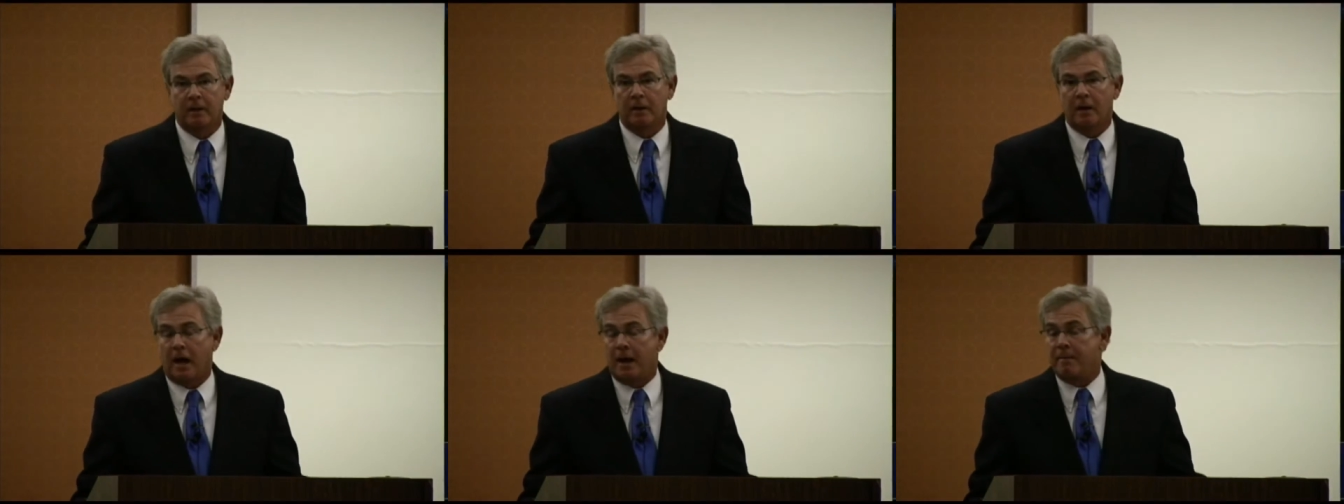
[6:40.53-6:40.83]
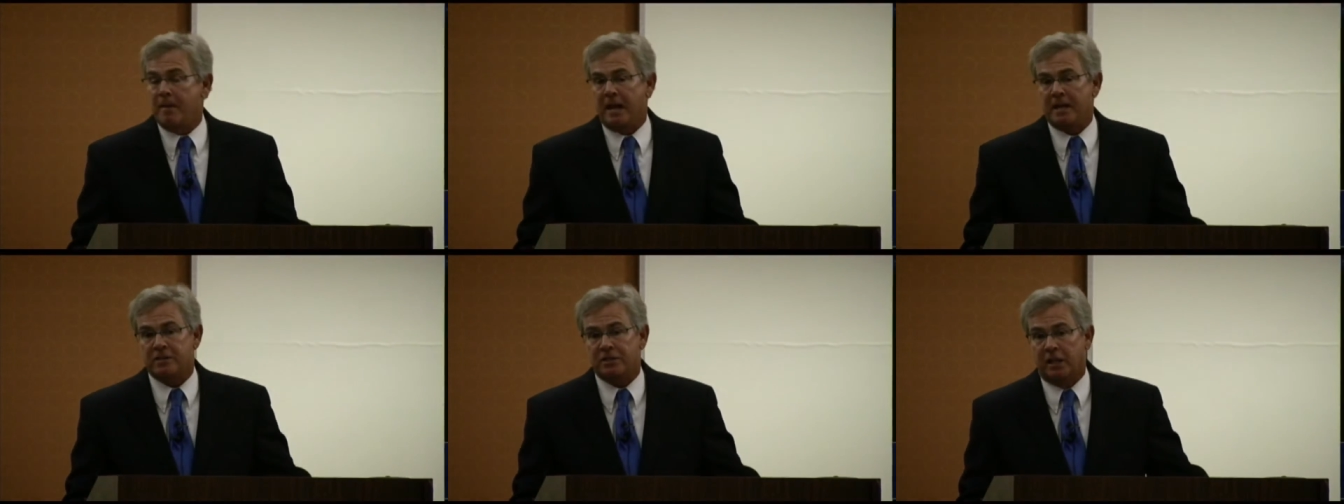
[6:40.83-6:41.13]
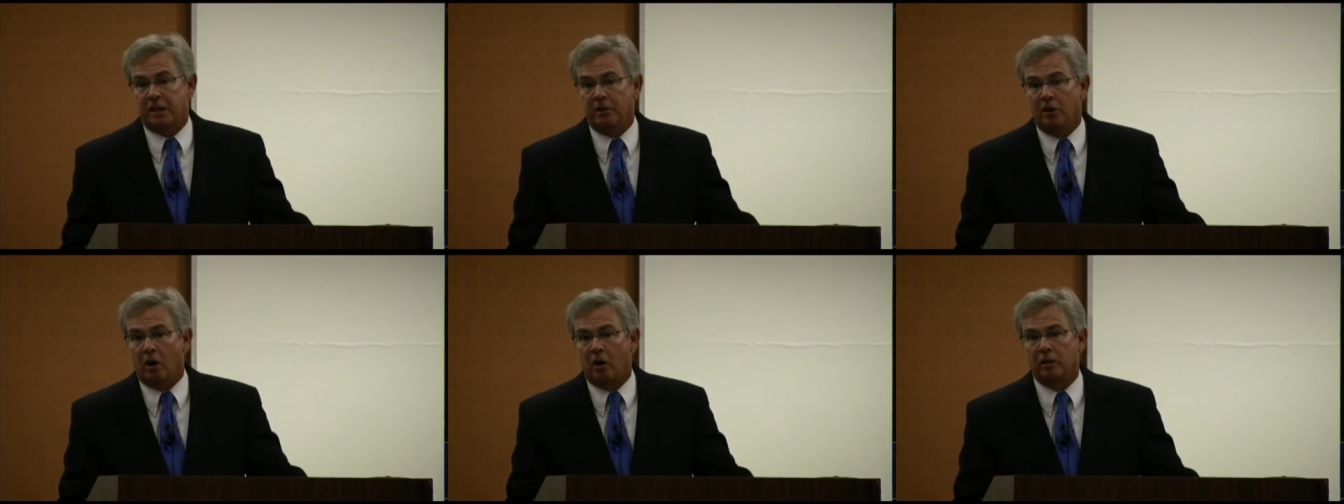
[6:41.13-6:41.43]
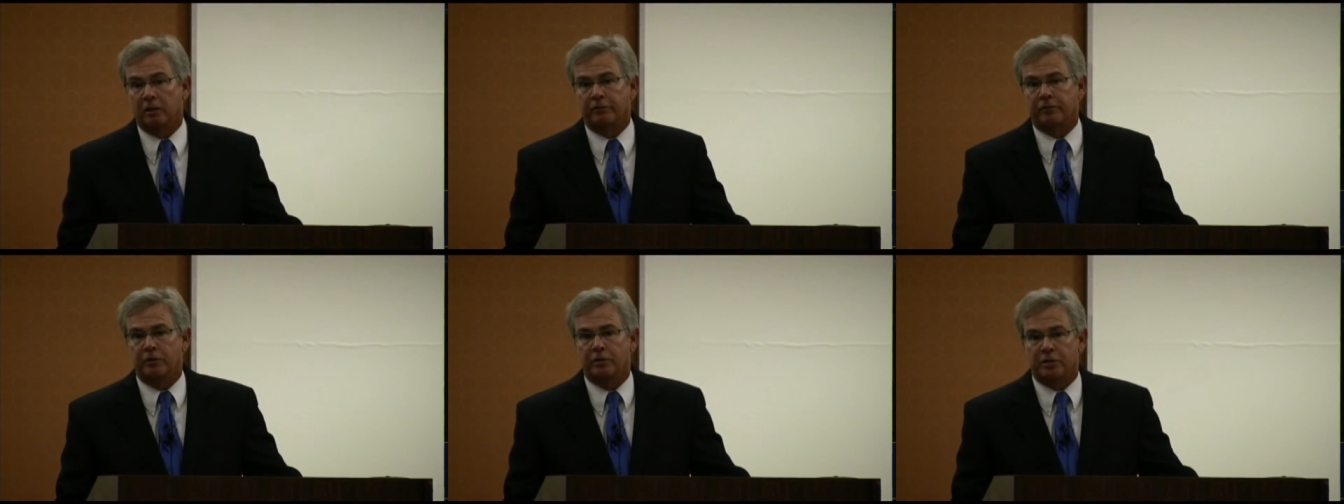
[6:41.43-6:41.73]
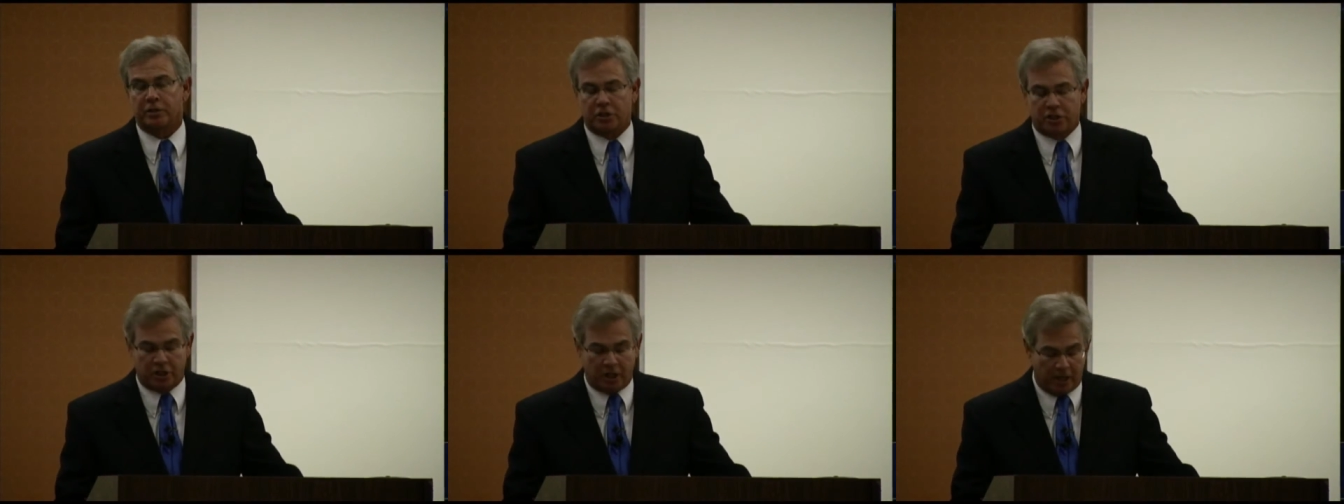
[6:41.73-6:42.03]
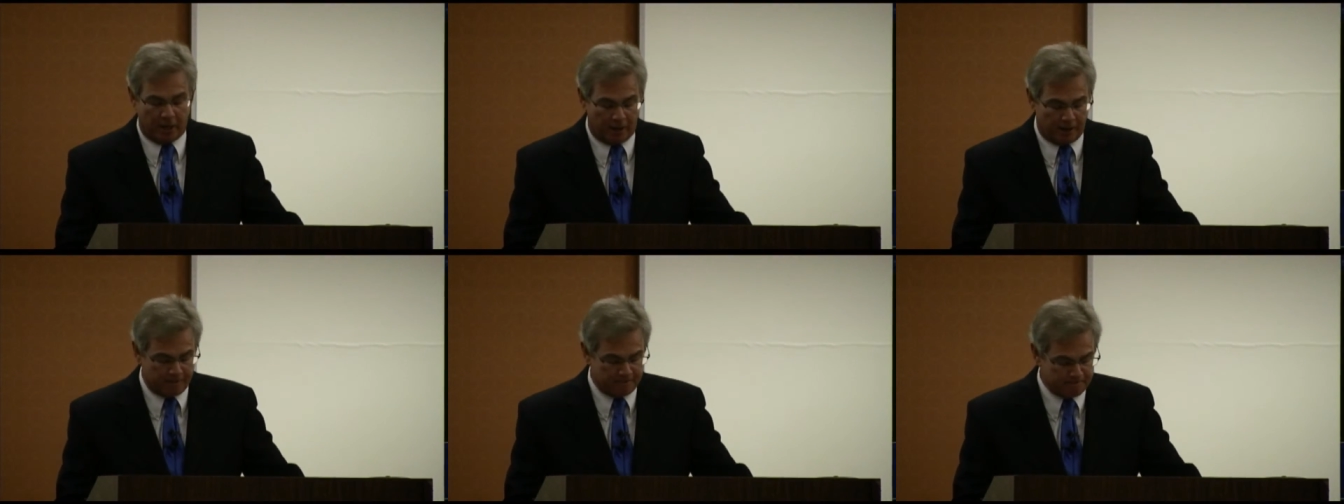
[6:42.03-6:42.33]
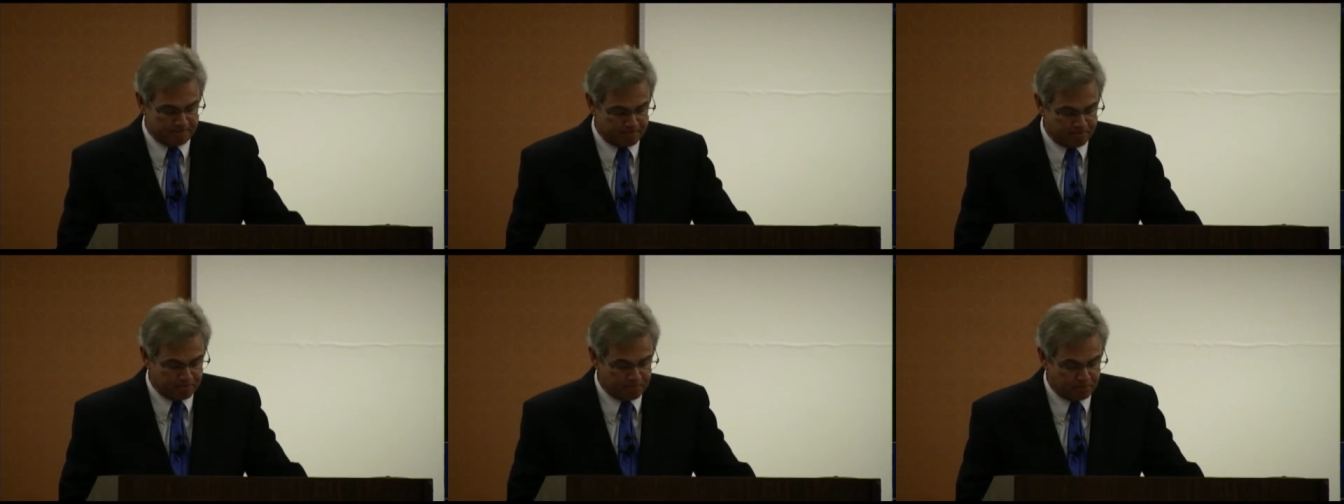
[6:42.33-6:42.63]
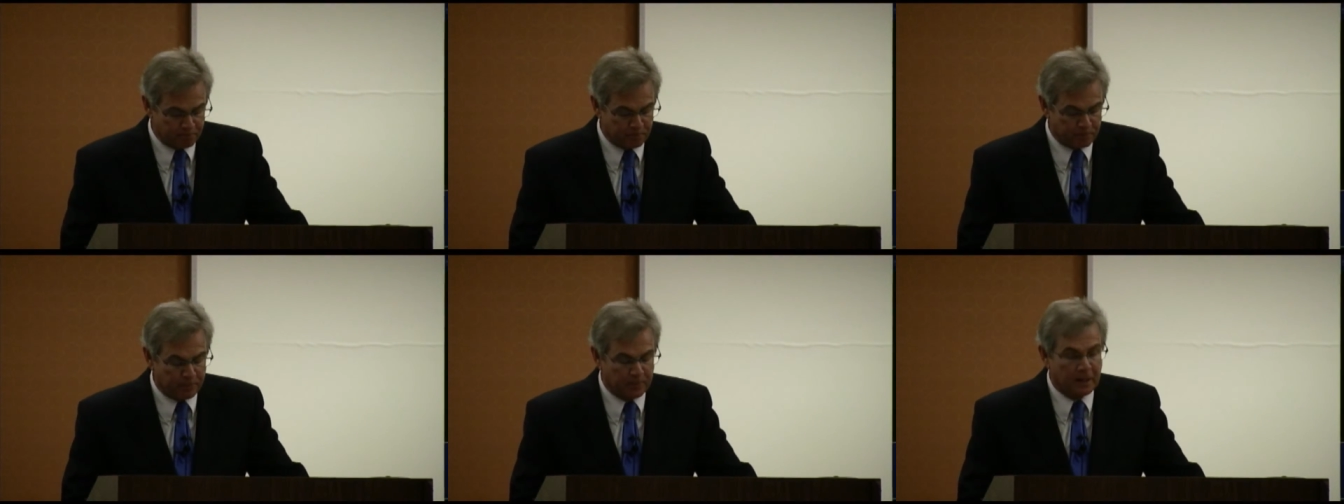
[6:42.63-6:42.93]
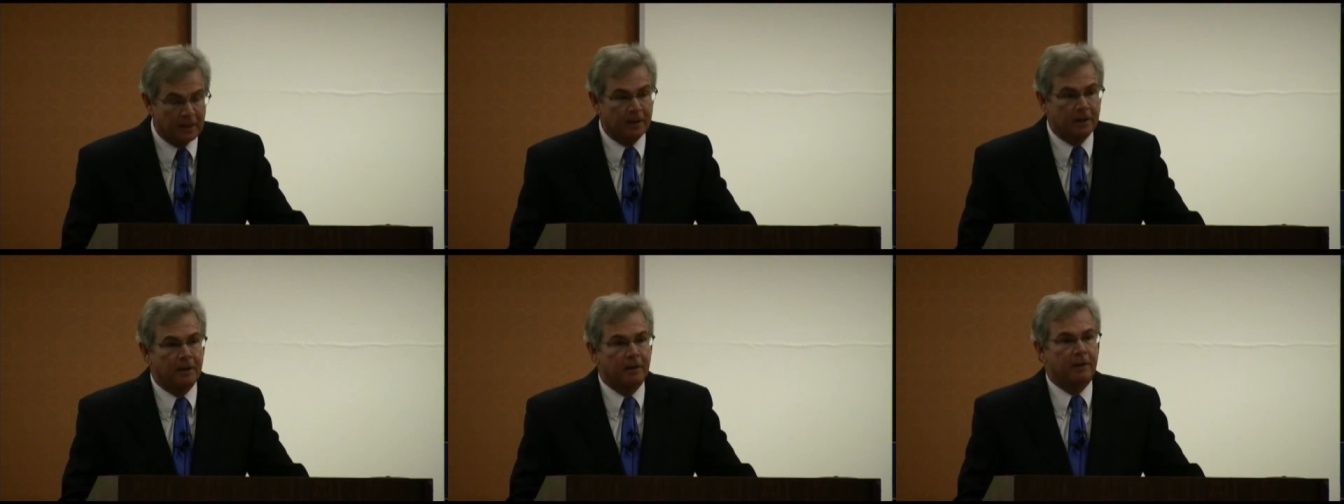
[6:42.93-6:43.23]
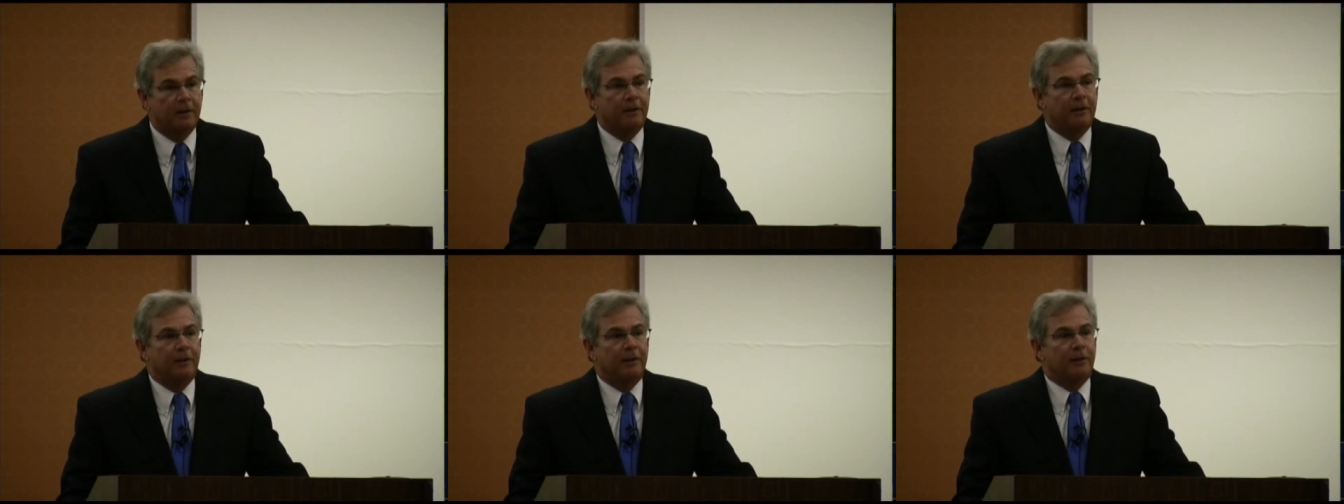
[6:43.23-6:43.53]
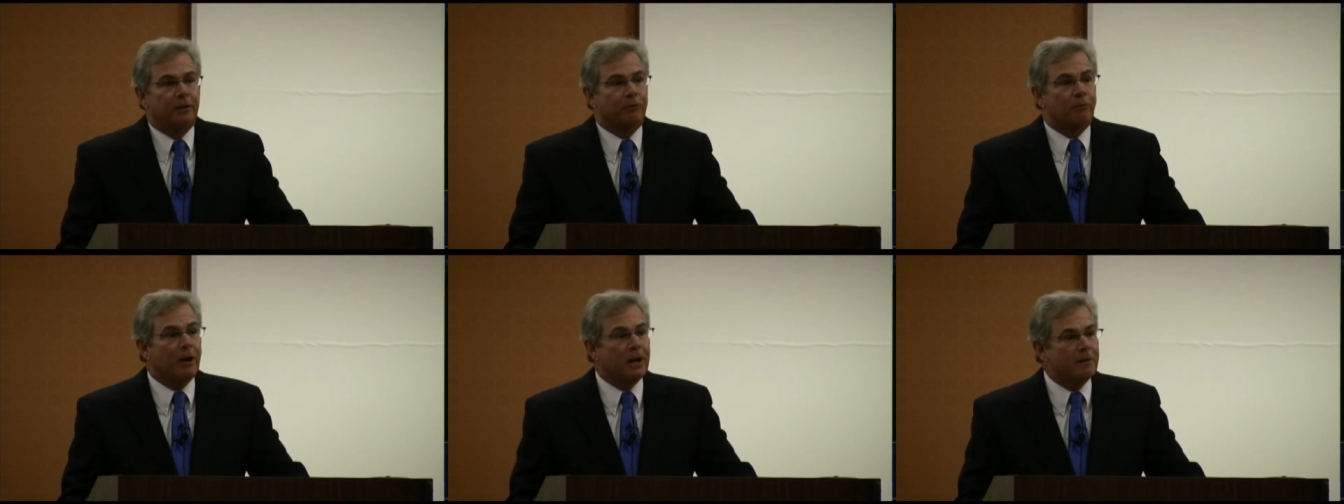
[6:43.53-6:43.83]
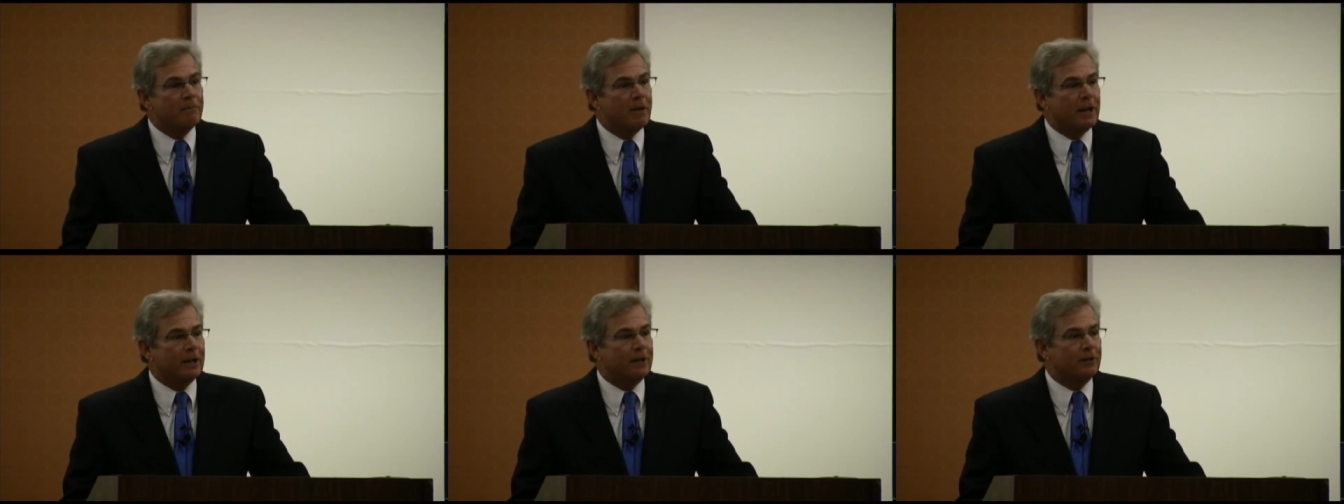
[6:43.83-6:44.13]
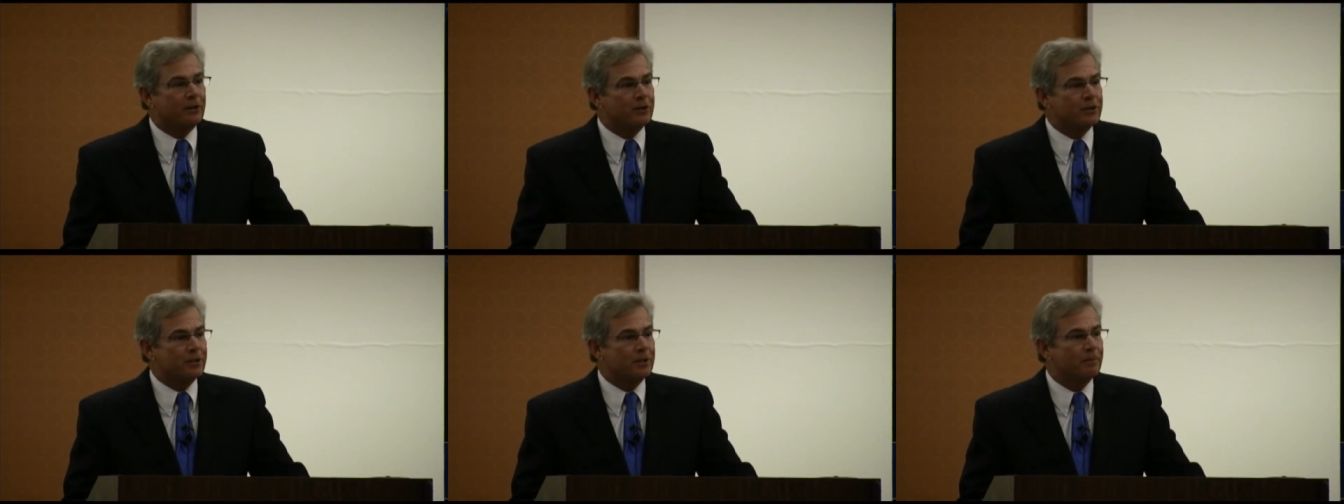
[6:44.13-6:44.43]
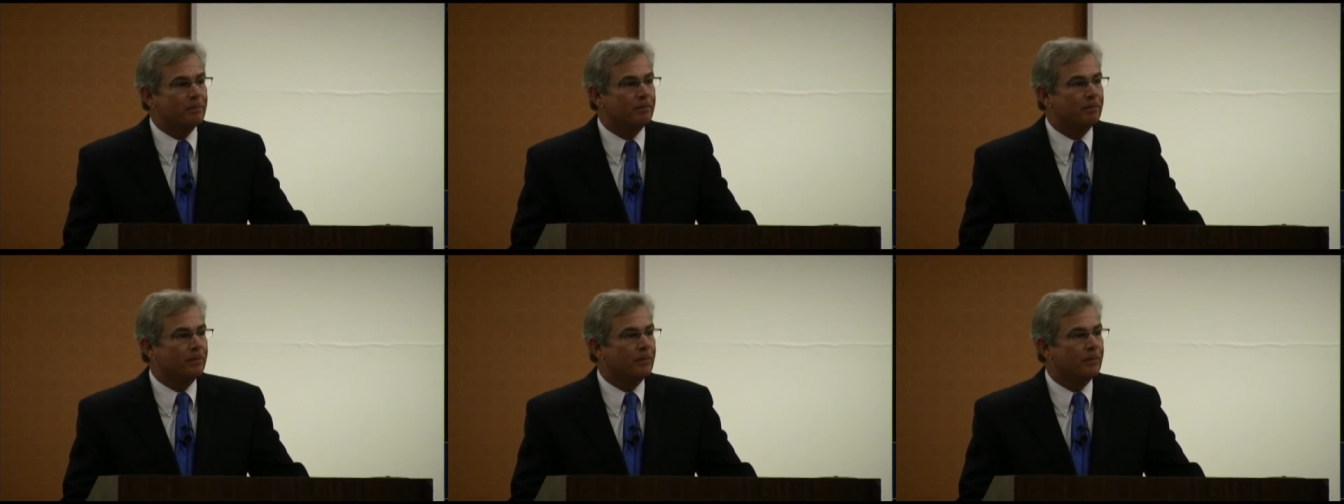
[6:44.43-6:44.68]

I'm asking all of you to share. Rainmakers,